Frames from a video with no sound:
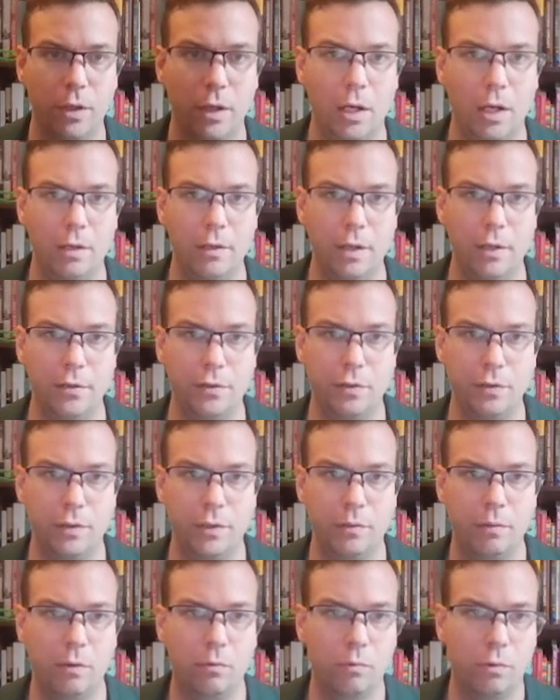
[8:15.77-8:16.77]
And so
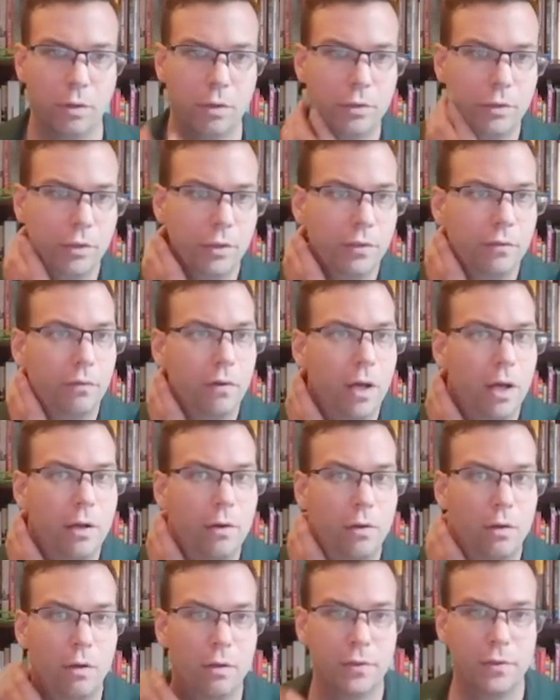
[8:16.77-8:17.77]
this will work just fine
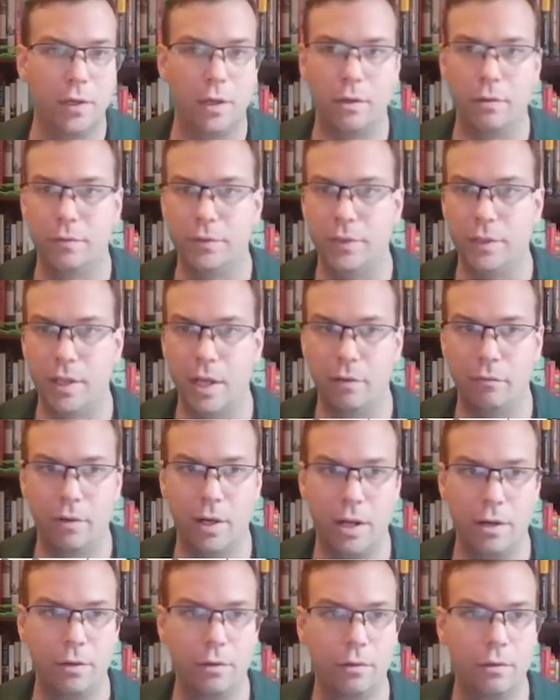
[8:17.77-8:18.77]
also. See, that ran.